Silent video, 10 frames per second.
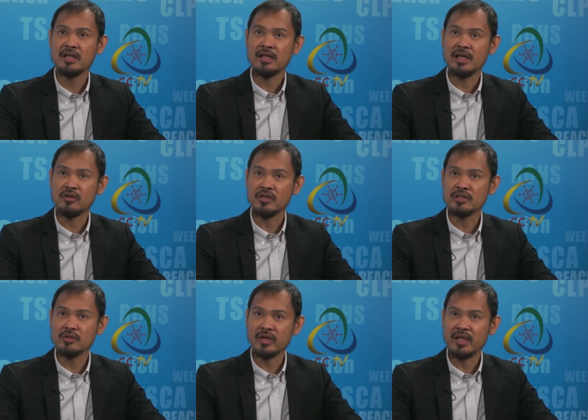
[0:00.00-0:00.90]
and
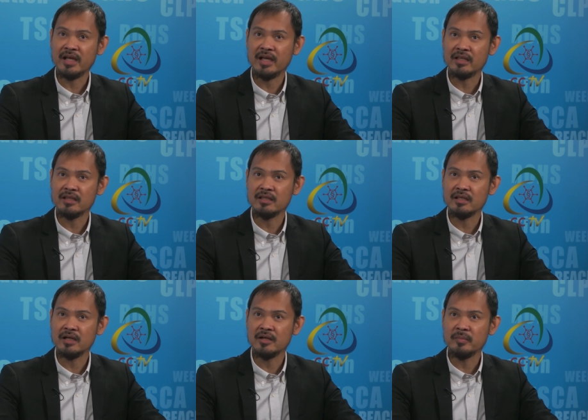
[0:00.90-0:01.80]
also looking at
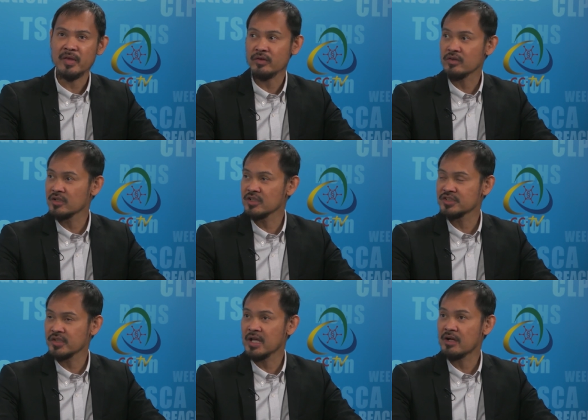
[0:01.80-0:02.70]
uh,
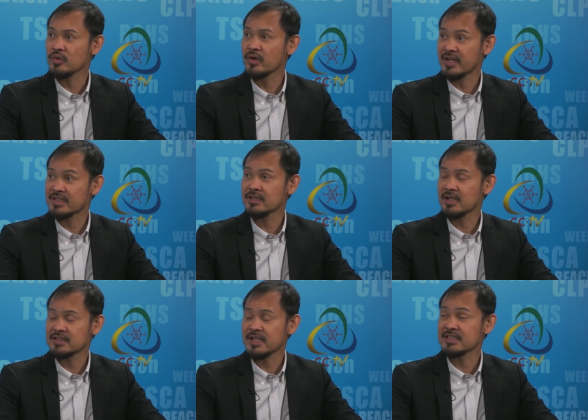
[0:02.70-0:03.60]
methodology and how to arrest,
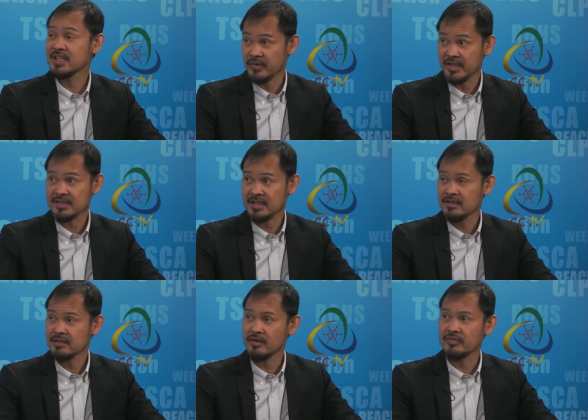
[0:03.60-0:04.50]
assess the
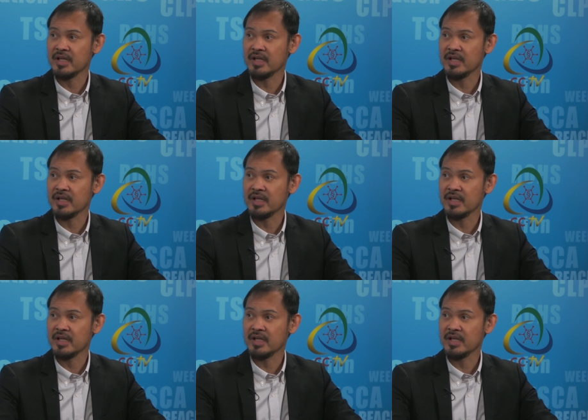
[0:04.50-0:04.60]
risk of the